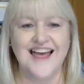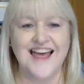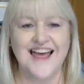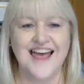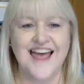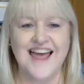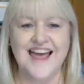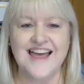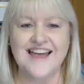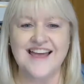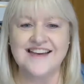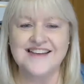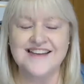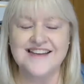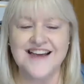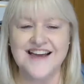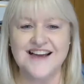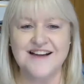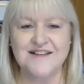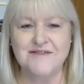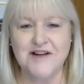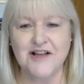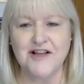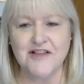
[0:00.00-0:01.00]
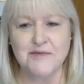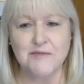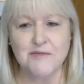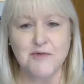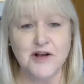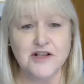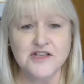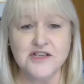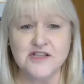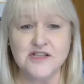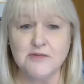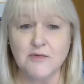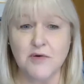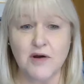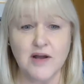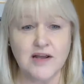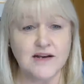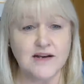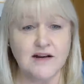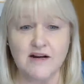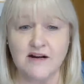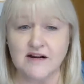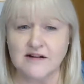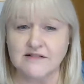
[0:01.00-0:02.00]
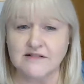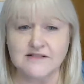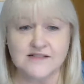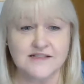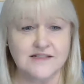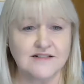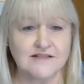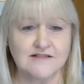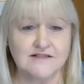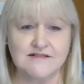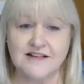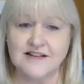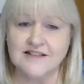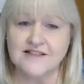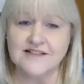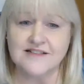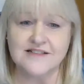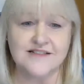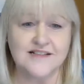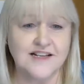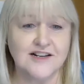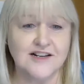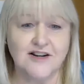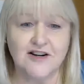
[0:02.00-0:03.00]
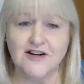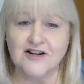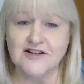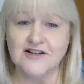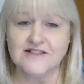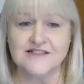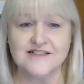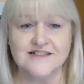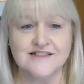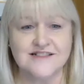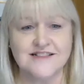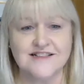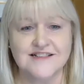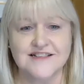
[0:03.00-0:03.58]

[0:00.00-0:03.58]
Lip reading: And while I'm watching the YNR. So I just send cards.